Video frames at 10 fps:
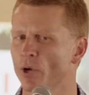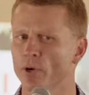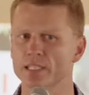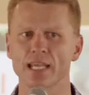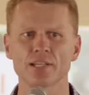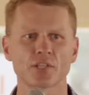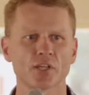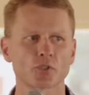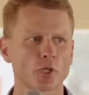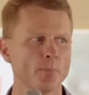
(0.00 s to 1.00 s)
We went to East
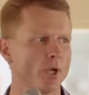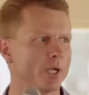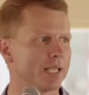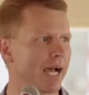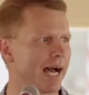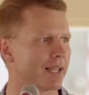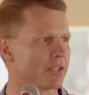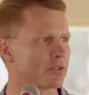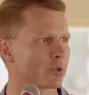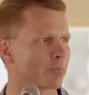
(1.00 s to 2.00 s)
Central Community
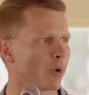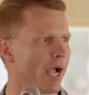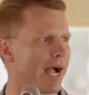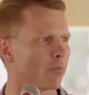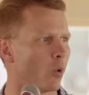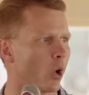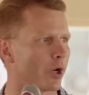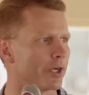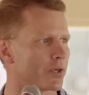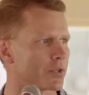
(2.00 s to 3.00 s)
College. We're proud
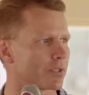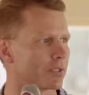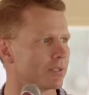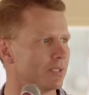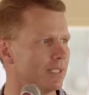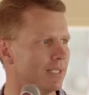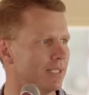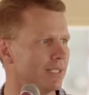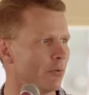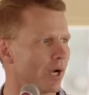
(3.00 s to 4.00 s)
warriors.
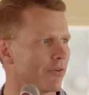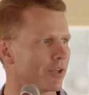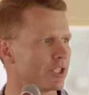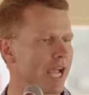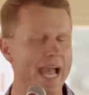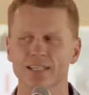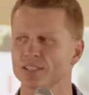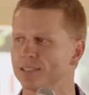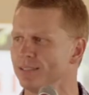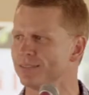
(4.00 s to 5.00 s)
Went over to
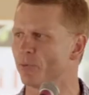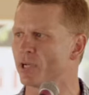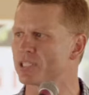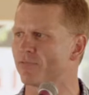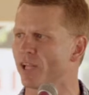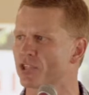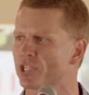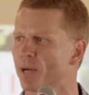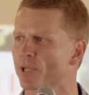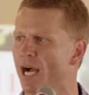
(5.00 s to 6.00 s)
Jackson,
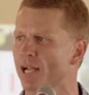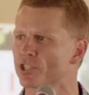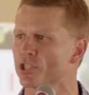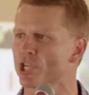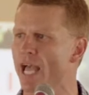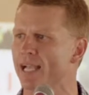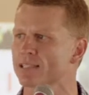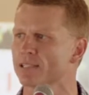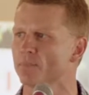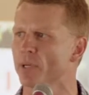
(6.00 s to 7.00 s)
finished up college in
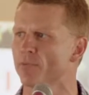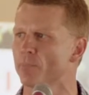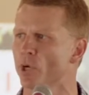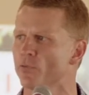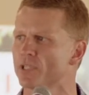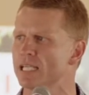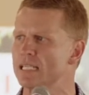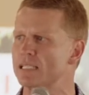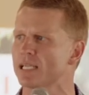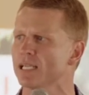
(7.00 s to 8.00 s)
Jackson, moved to
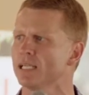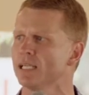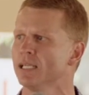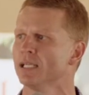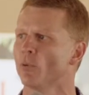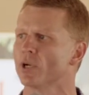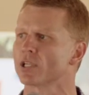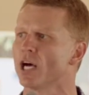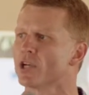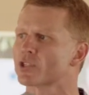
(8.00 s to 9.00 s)
D.C.,
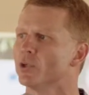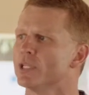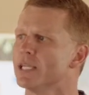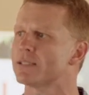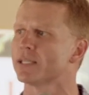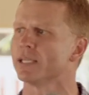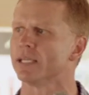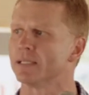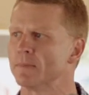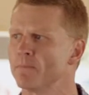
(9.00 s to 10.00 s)
went to law school in
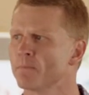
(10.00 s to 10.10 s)
D.C.